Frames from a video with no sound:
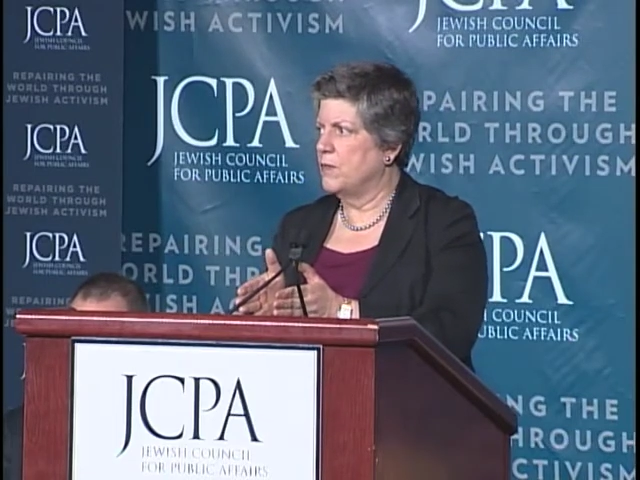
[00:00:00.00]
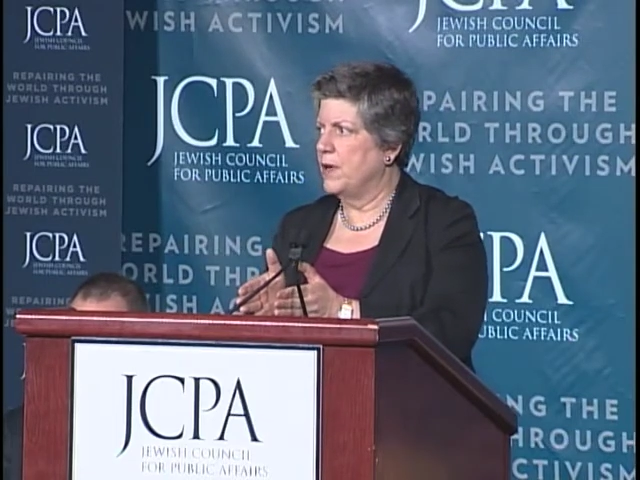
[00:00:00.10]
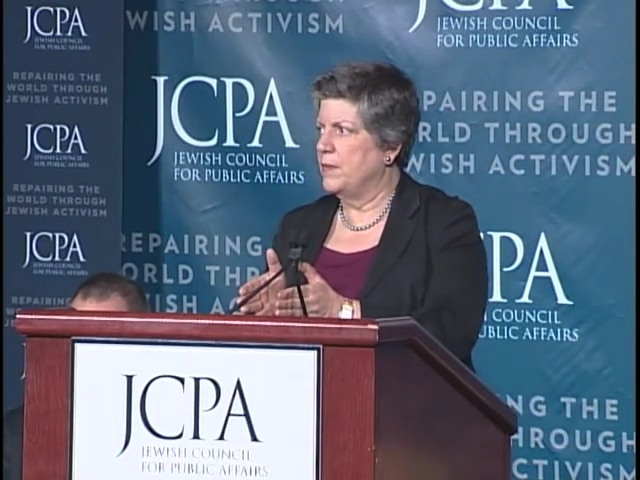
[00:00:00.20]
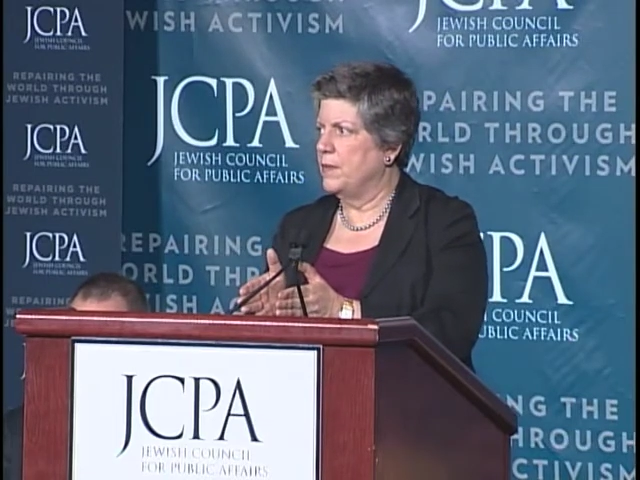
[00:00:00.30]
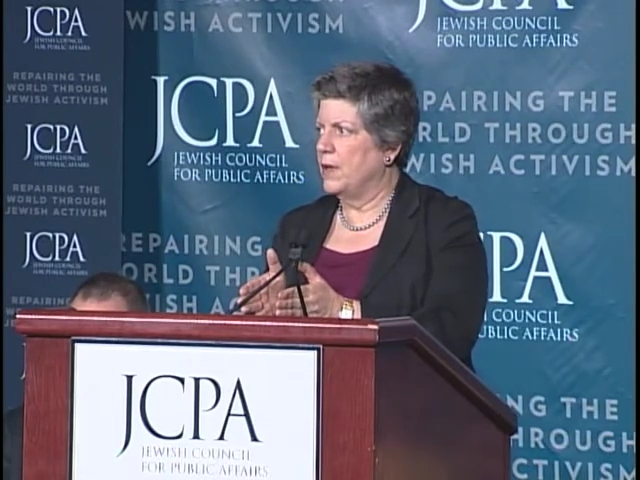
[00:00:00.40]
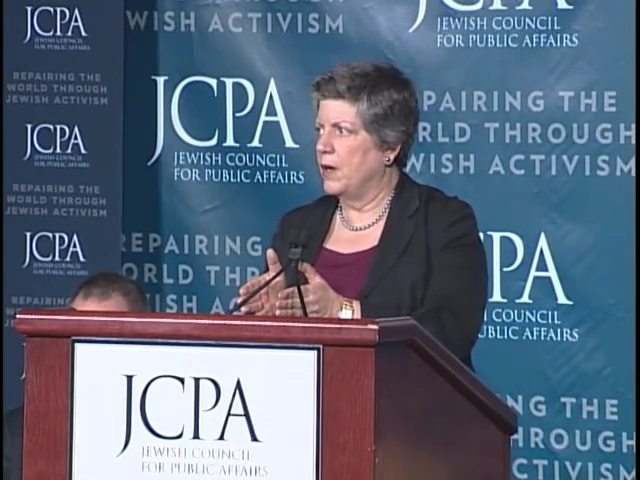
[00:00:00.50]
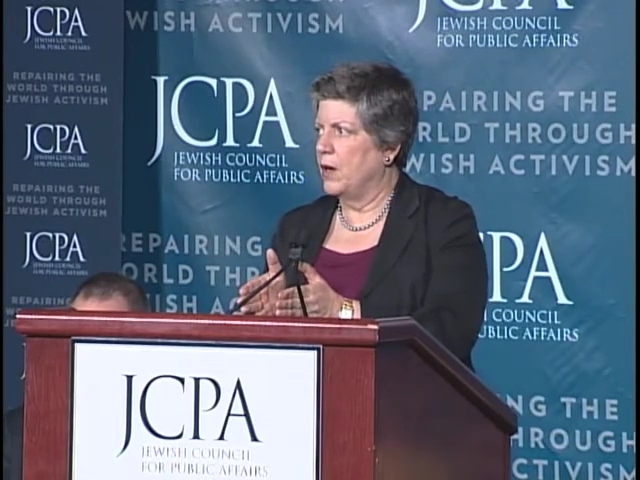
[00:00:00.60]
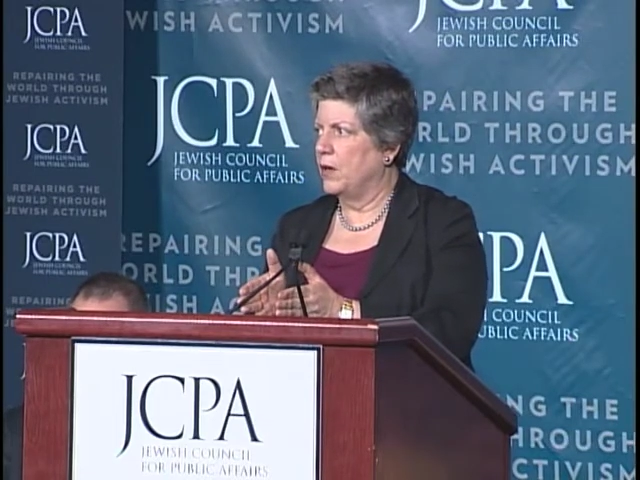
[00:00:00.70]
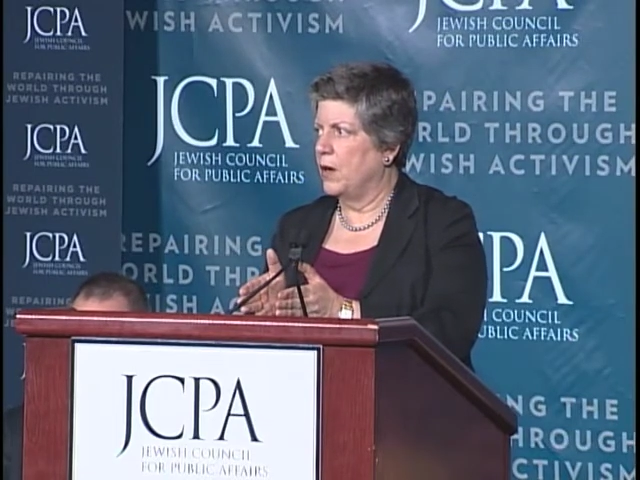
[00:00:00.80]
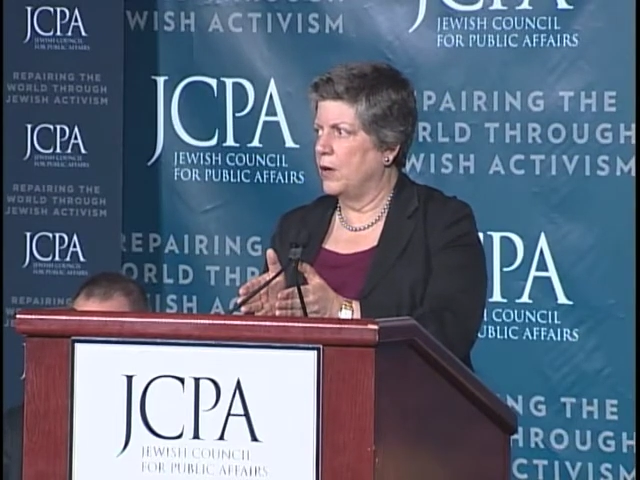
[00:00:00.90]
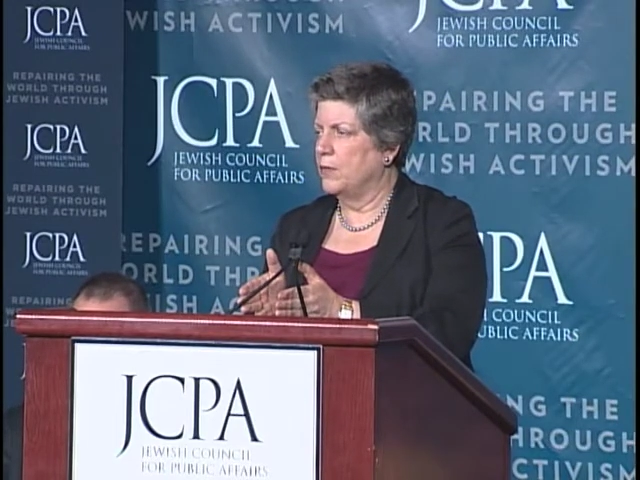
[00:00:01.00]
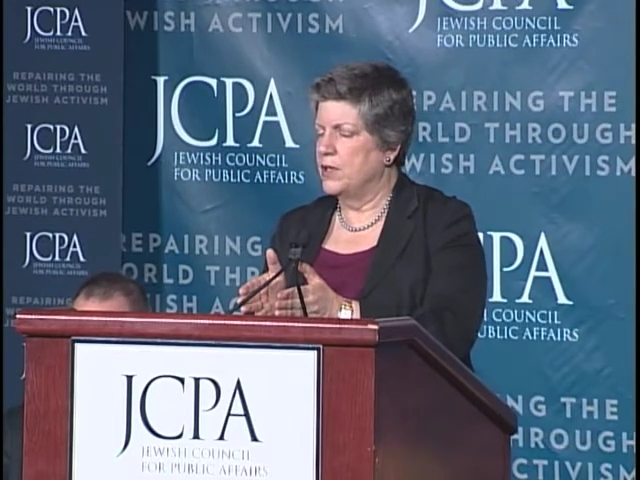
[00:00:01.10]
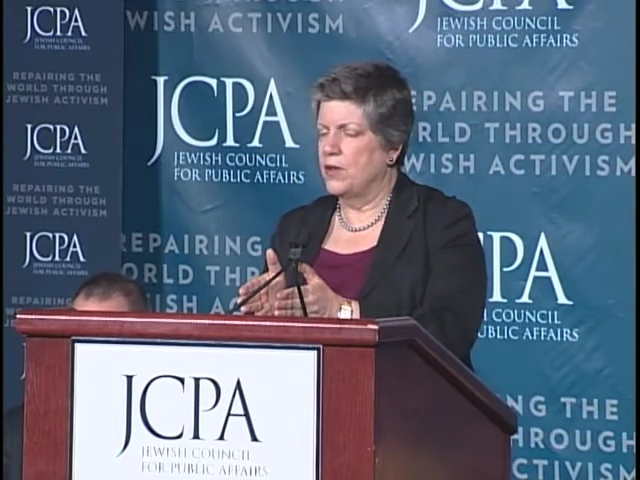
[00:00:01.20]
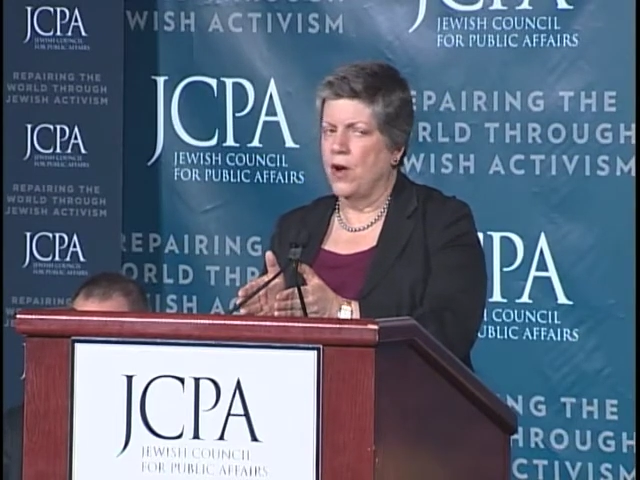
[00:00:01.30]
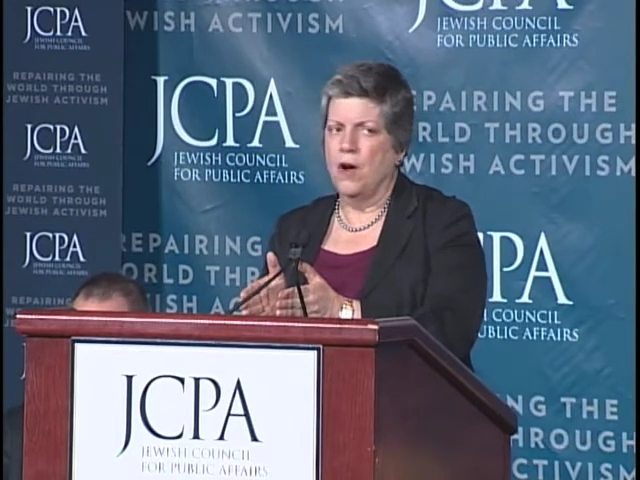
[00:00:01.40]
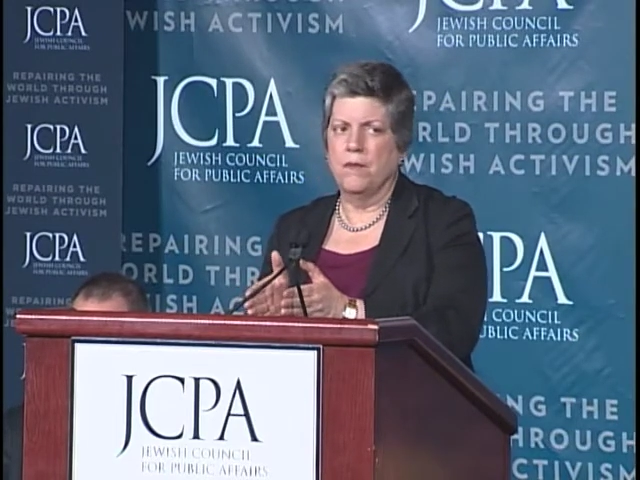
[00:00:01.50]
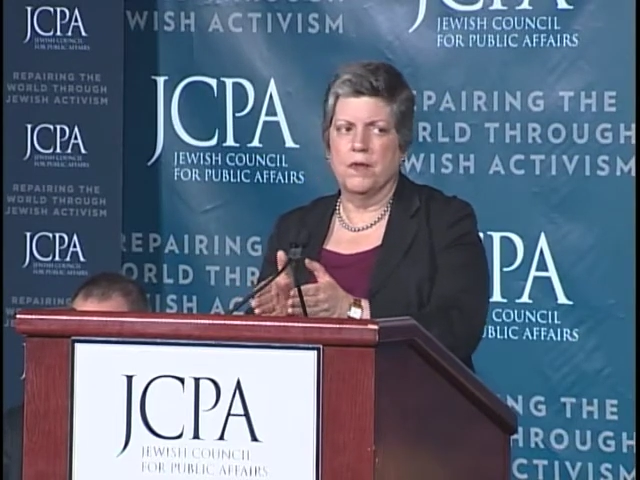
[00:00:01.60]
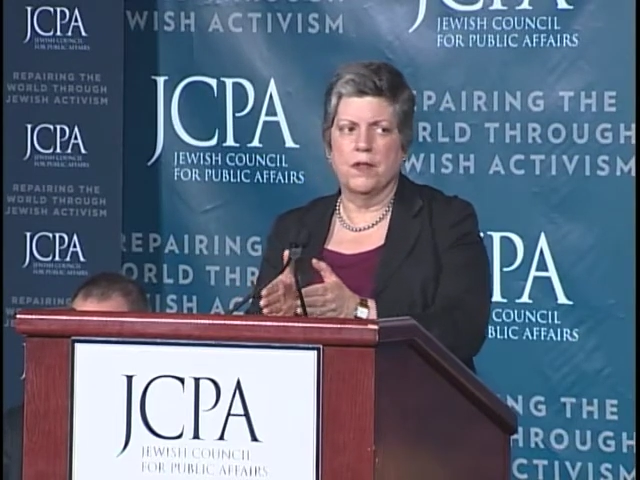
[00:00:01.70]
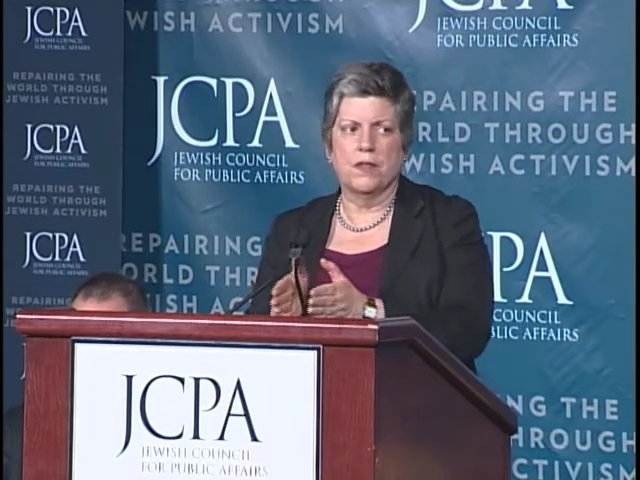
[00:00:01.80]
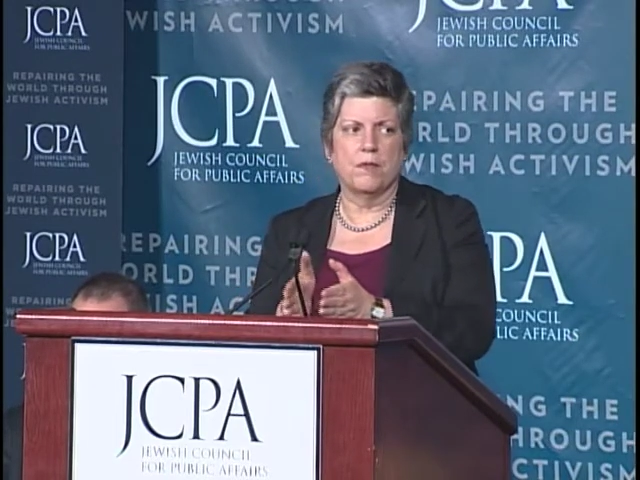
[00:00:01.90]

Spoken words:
when are resolved within